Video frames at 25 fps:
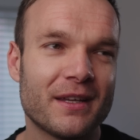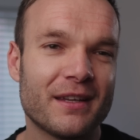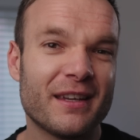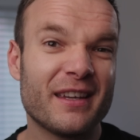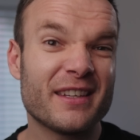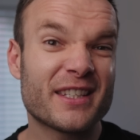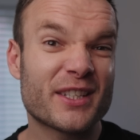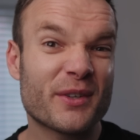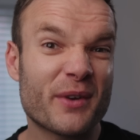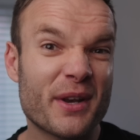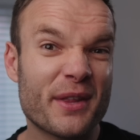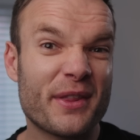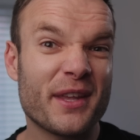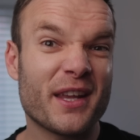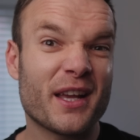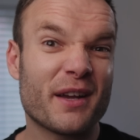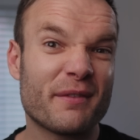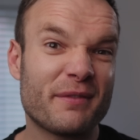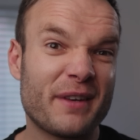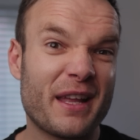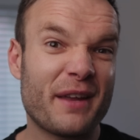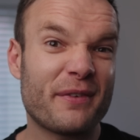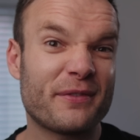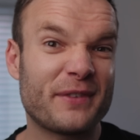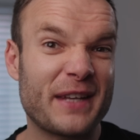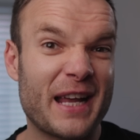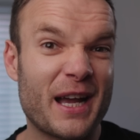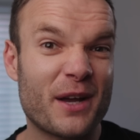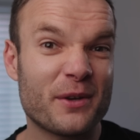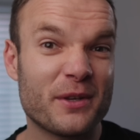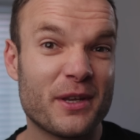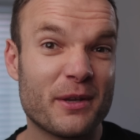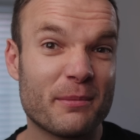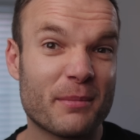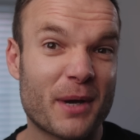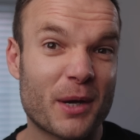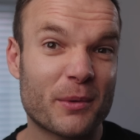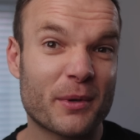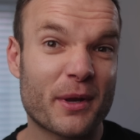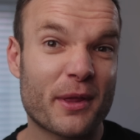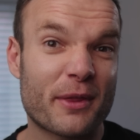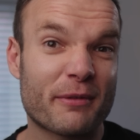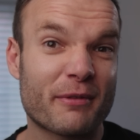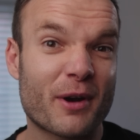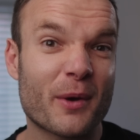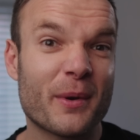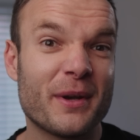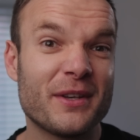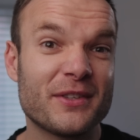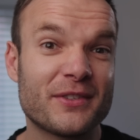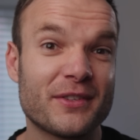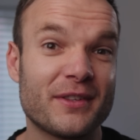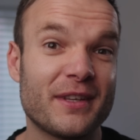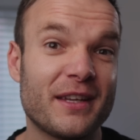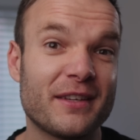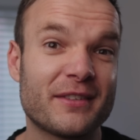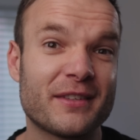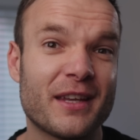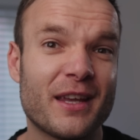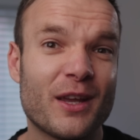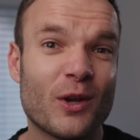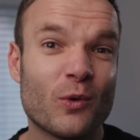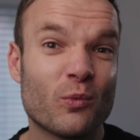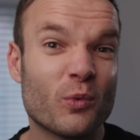Is there anything I've left out you might want to throw into this?